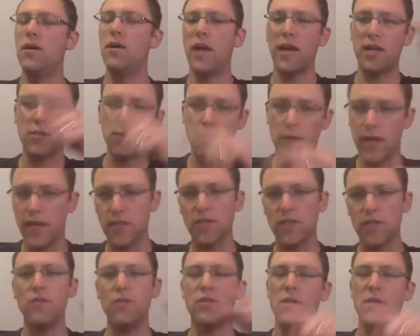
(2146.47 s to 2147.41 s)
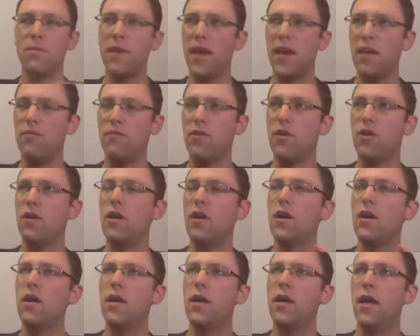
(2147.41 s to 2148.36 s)
actual execution behavior.
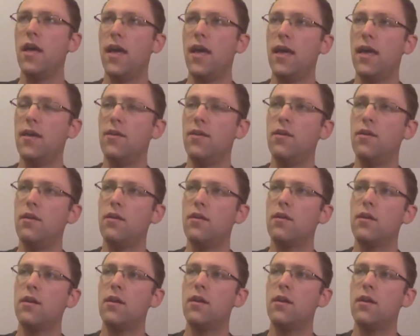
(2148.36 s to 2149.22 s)
And